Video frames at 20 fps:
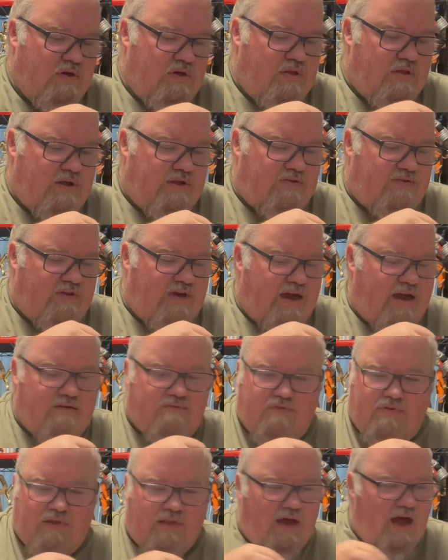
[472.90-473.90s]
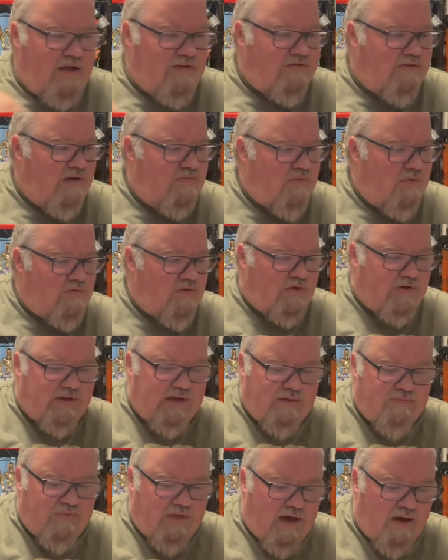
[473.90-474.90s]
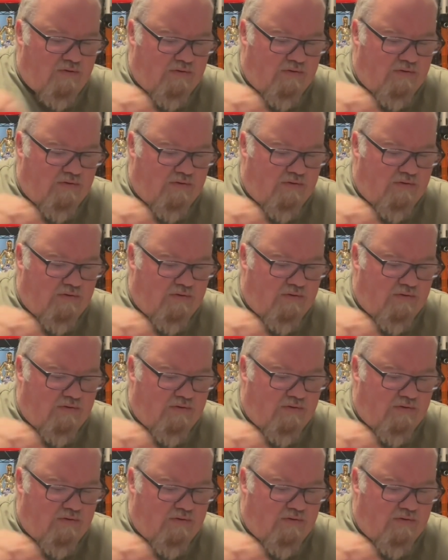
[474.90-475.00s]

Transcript: That's the hand for the lightsaber. I'm going to keep that